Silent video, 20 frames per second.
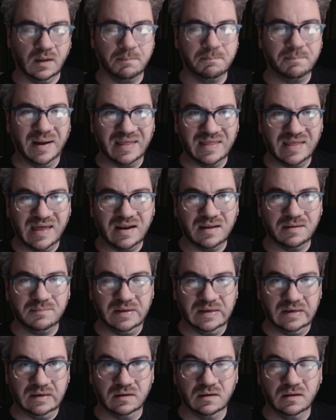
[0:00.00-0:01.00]
By that I
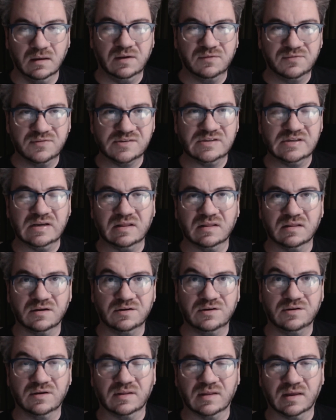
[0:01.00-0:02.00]
mean, if you're sitting there
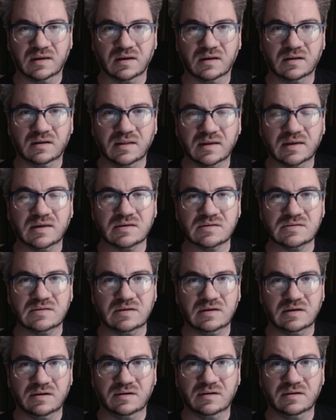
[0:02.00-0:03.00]
doing like a clicking
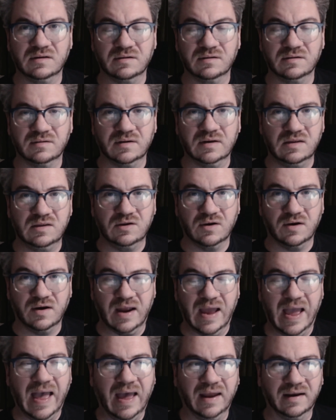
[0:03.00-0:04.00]
scenario, you're
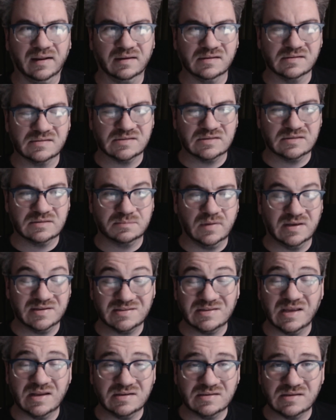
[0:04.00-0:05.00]
at a
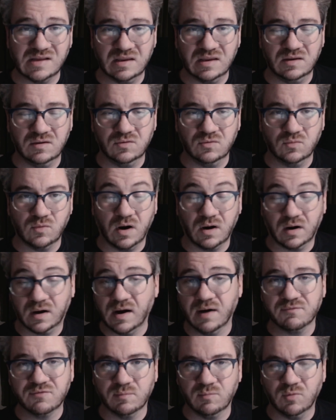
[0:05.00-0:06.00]
sens that you are
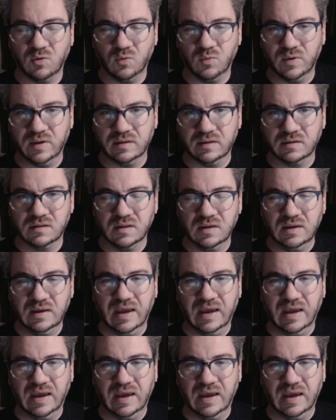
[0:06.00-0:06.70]
comfortable with,